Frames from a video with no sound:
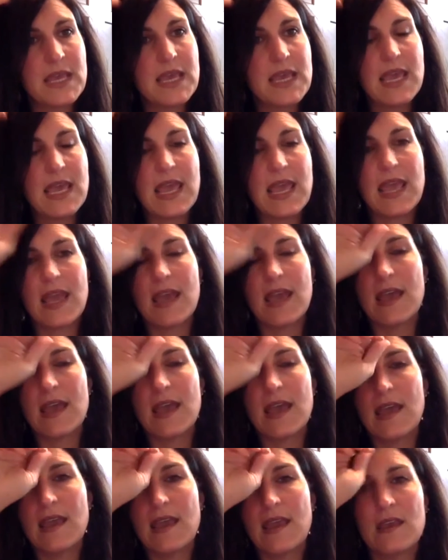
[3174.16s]

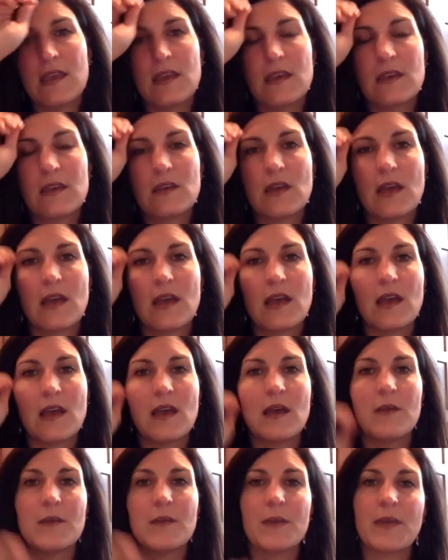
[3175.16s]
And
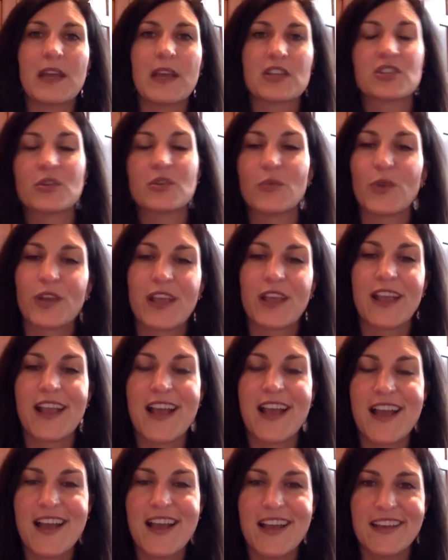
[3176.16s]
I'm actually working
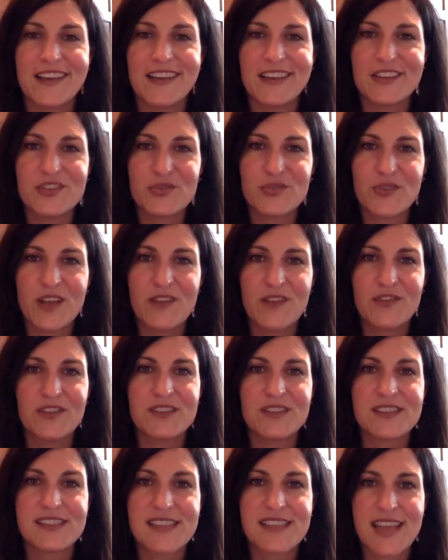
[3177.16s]
on a travel
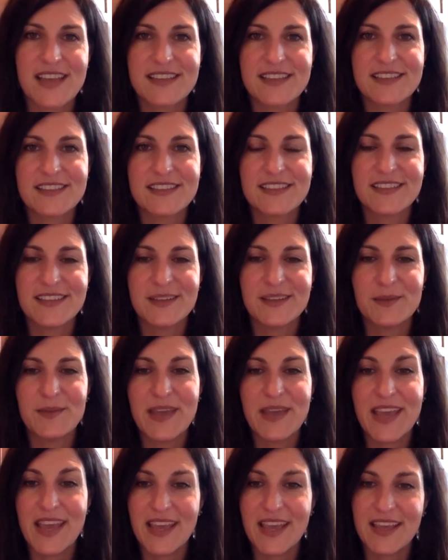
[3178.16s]
set
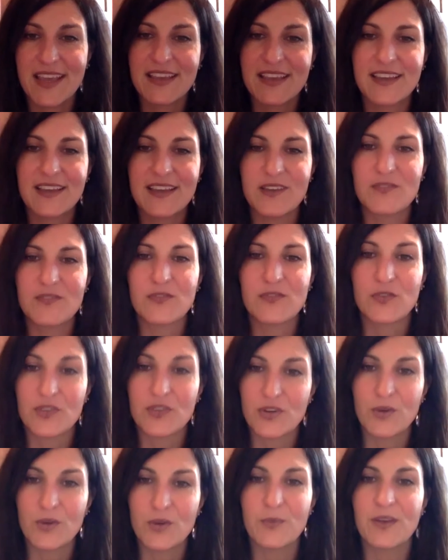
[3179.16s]
bag for the
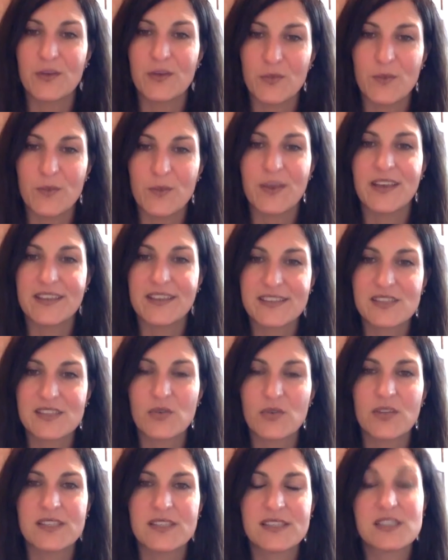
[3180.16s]
urban woman. So
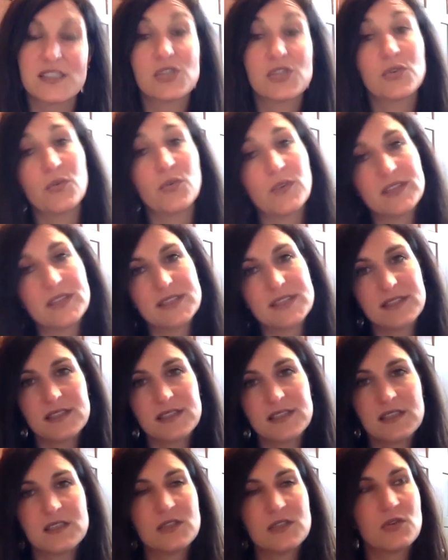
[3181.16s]
it's two
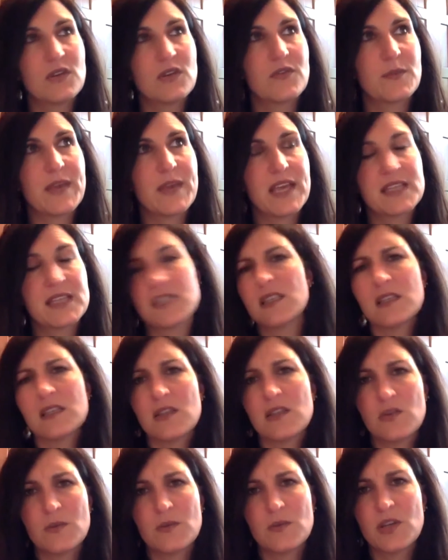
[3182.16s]
different bags, and
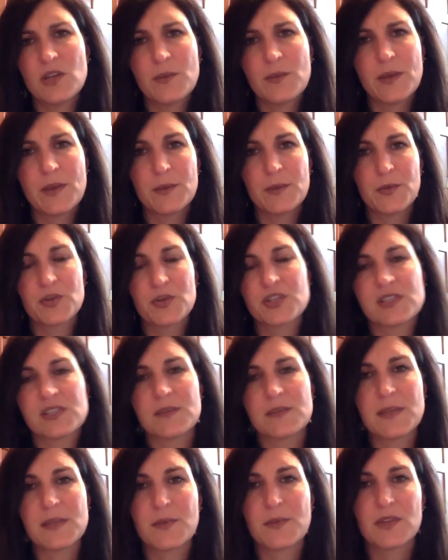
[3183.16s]
you'll be able to purchase them
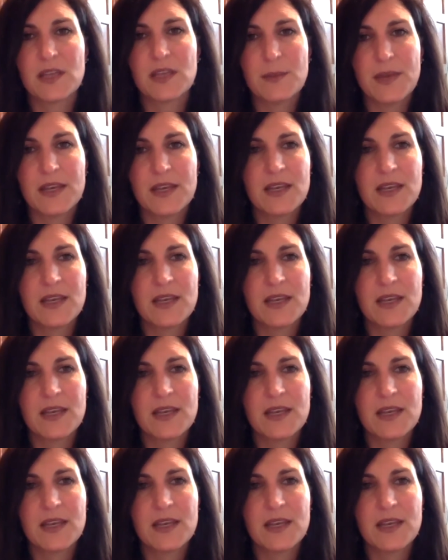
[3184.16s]
separately, but